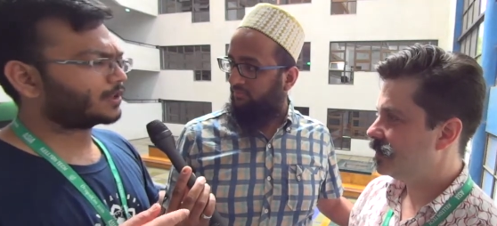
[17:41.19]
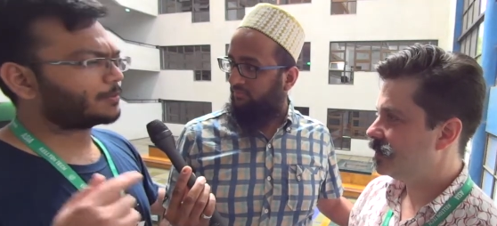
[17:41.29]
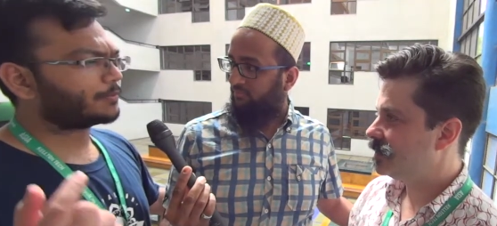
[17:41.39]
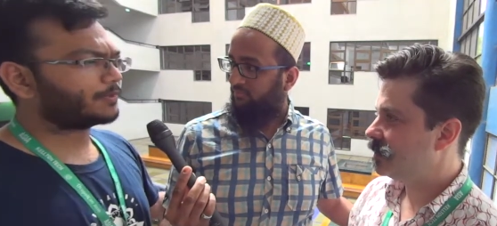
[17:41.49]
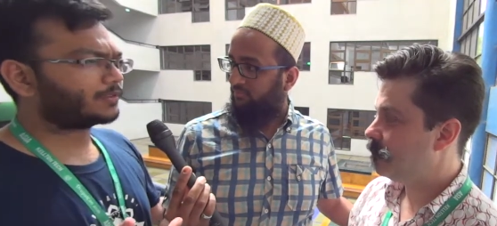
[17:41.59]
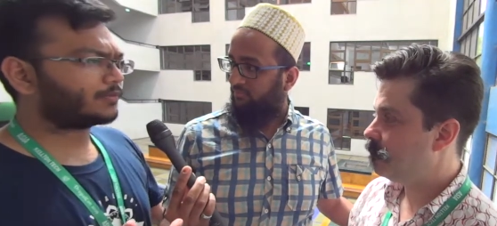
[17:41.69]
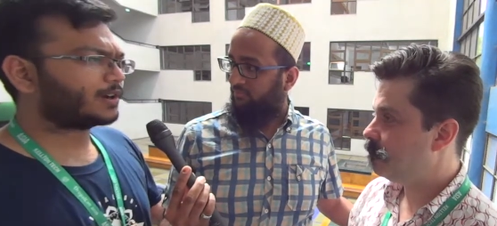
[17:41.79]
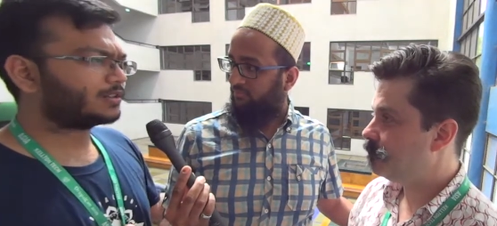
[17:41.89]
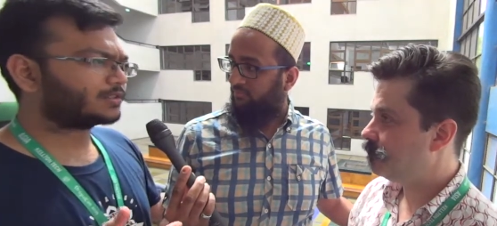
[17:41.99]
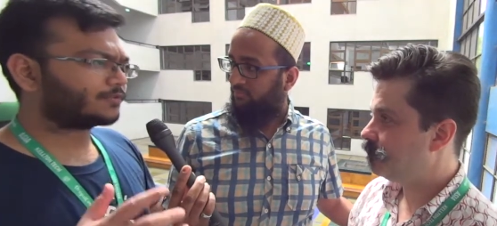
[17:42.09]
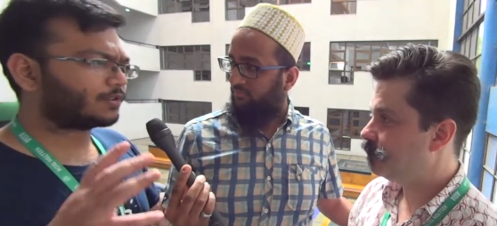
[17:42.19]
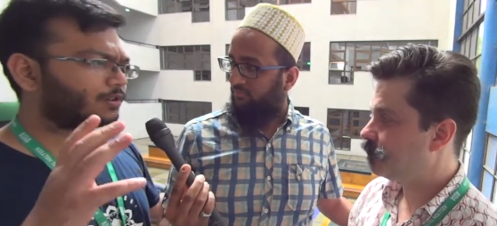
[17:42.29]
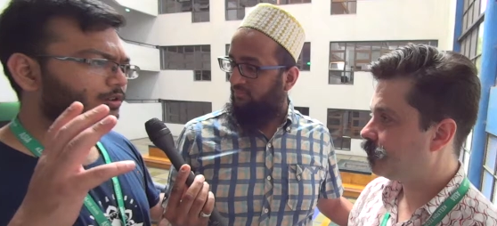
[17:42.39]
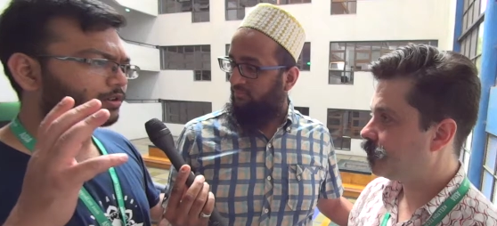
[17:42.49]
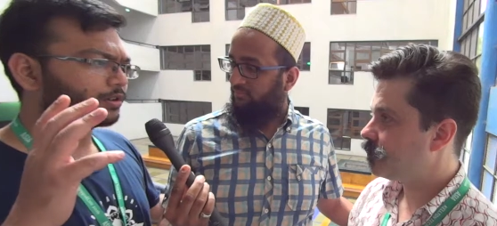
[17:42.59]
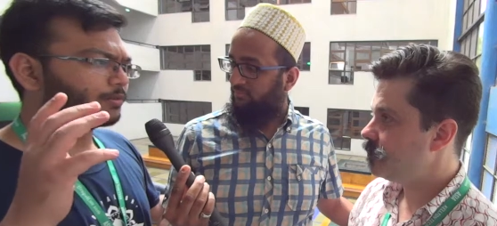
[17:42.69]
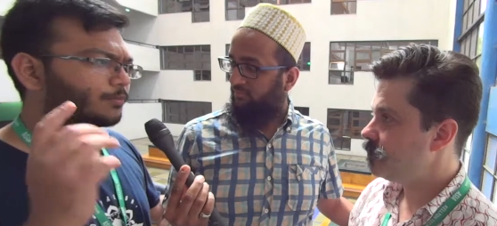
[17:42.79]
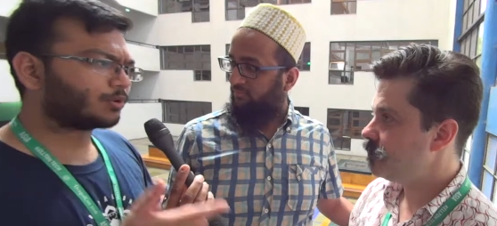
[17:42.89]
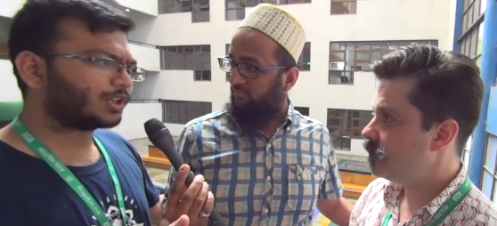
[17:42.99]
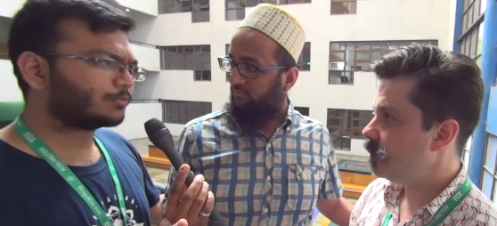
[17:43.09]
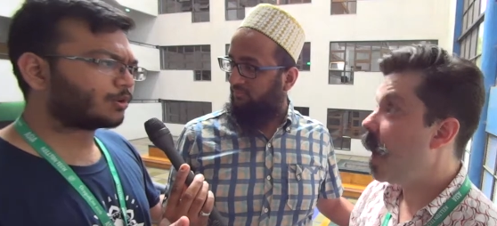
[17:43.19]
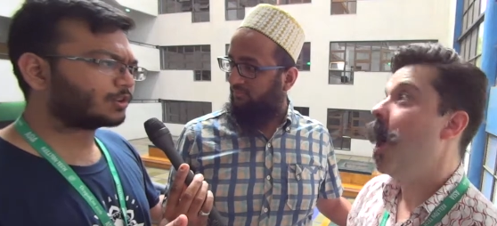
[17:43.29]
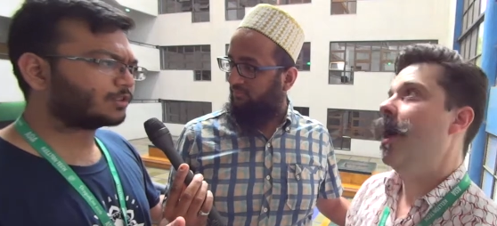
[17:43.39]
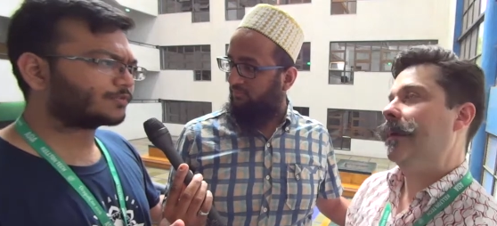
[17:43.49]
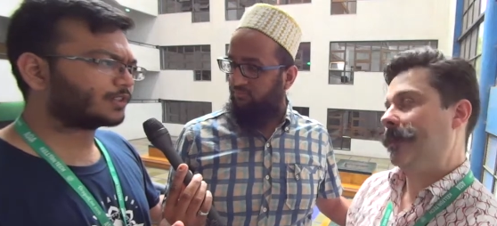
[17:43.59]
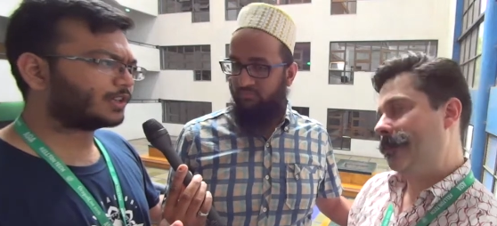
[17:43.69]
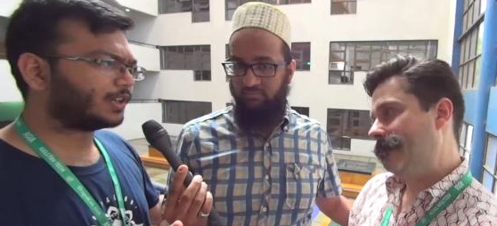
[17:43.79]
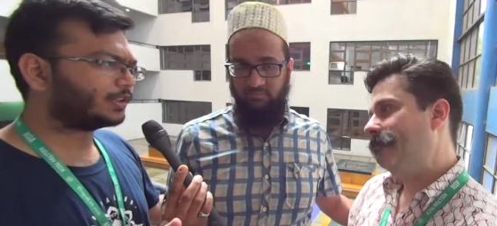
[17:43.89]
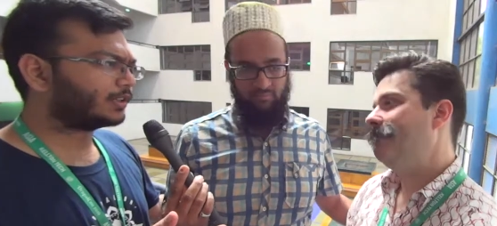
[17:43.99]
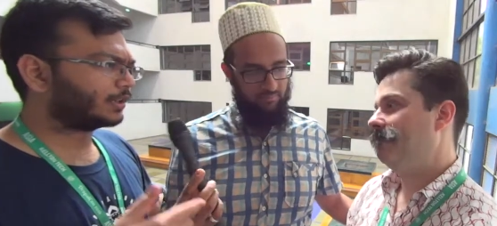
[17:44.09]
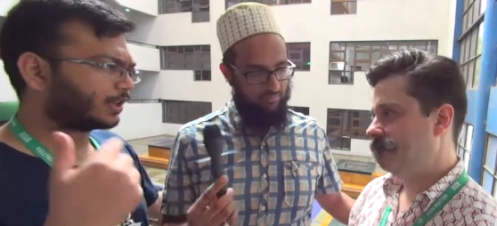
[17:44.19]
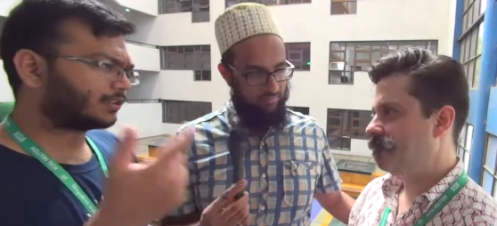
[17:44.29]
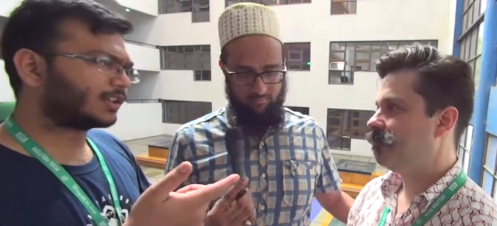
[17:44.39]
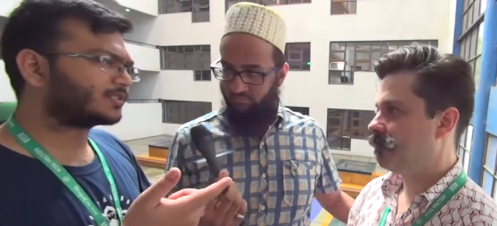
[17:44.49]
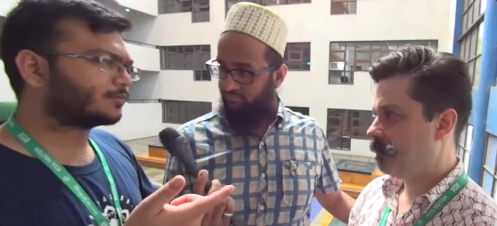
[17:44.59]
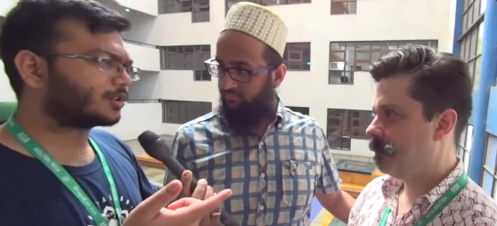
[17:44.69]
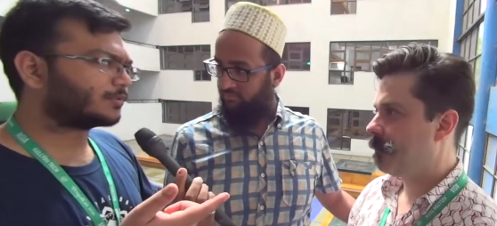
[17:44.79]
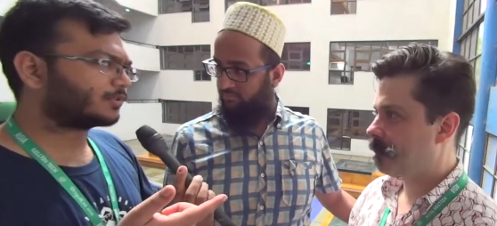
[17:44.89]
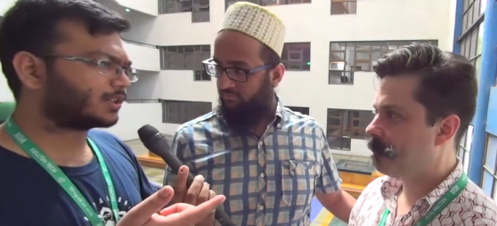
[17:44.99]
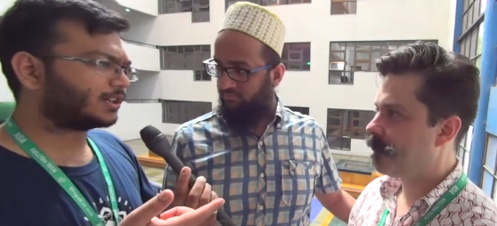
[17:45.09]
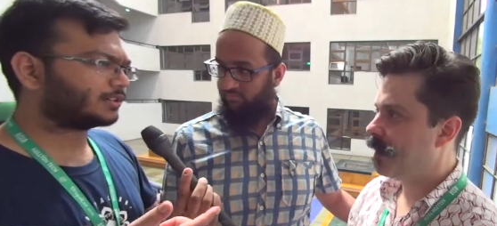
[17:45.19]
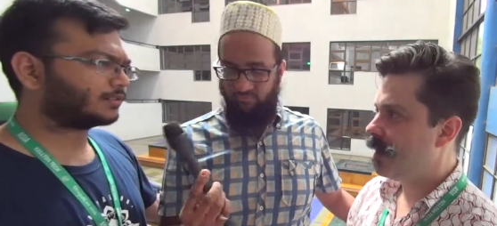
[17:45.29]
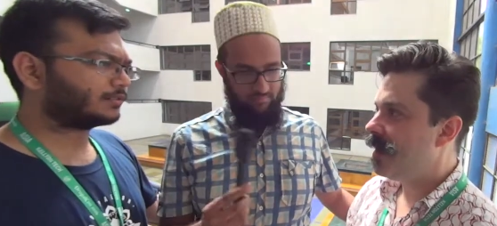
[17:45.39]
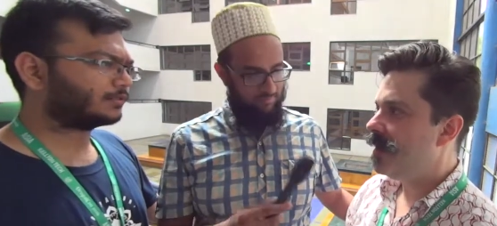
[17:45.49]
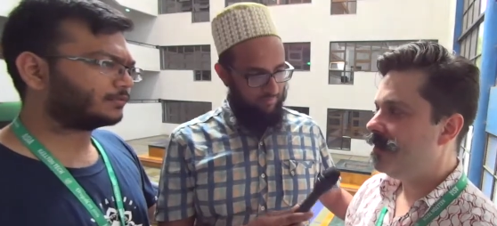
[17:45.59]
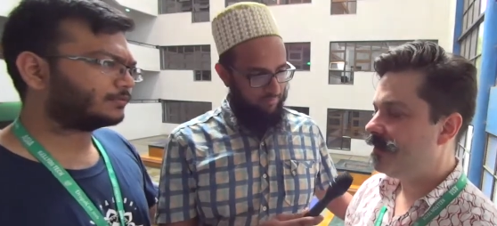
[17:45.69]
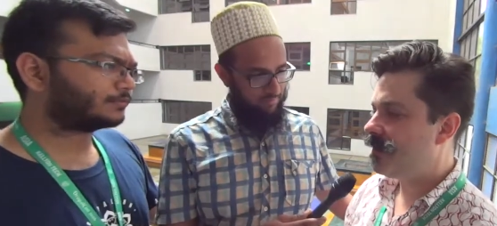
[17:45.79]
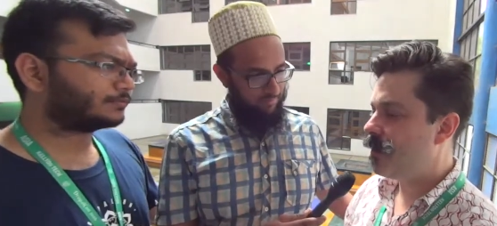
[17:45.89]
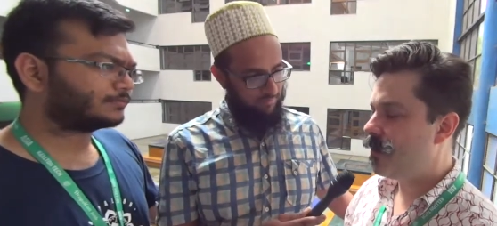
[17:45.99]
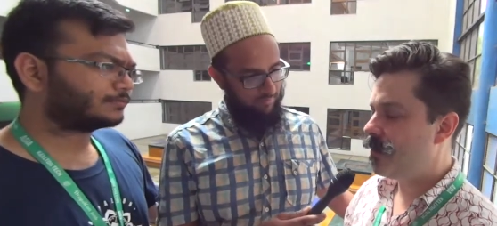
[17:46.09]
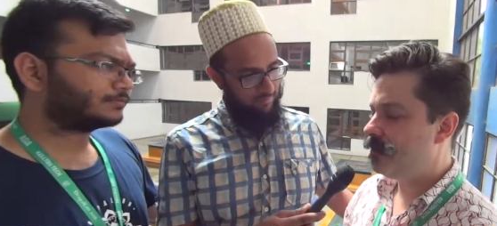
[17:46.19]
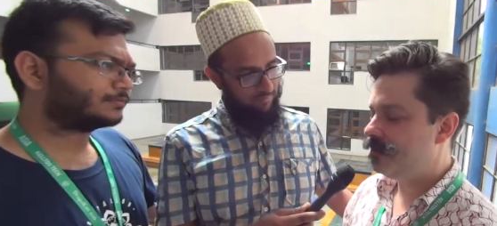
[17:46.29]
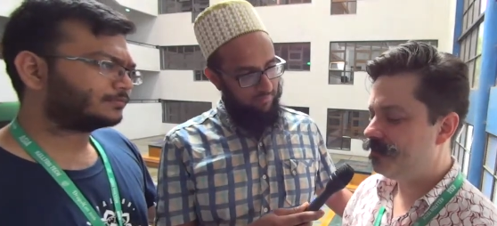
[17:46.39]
Speaker 1: come up with funds for uh, porting modules for D8. Can you tell us more about that? So.